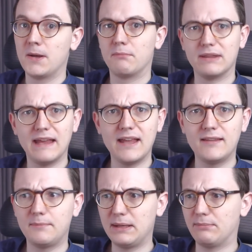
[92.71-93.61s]
But then
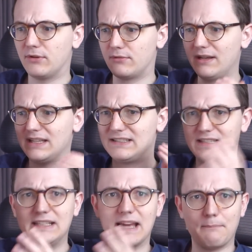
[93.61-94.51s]
the people already
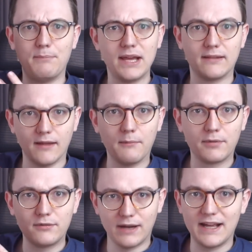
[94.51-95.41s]
see that big
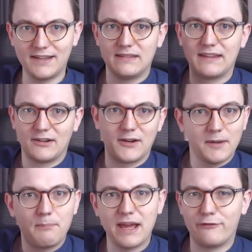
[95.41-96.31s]
number, right? That they're
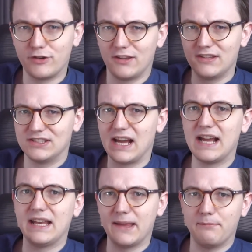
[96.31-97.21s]
gonna pay for the
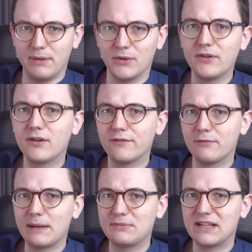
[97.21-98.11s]
design and building of the
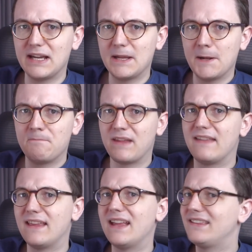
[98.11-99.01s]
website,
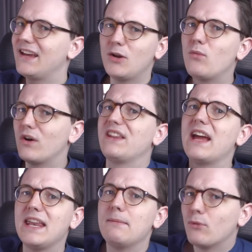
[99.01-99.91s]
and then they don't want
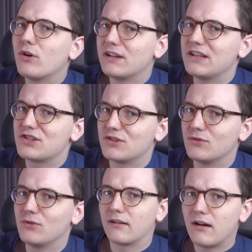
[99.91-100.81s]
any more
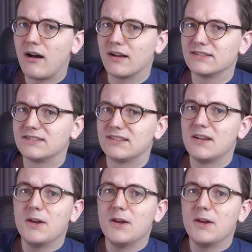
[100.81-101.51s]
additional costs,